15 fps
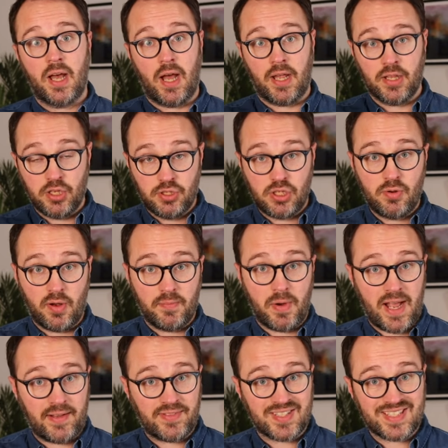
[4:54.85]
You might
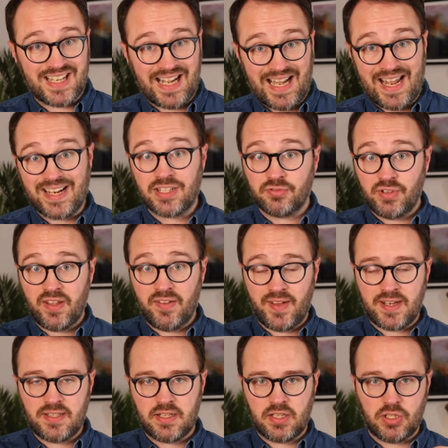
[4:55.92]
have to select to
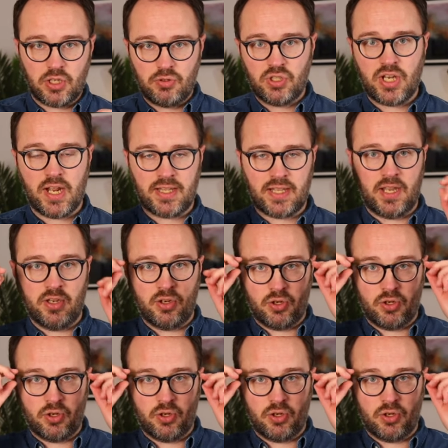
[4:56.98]
reinvest it, so do check that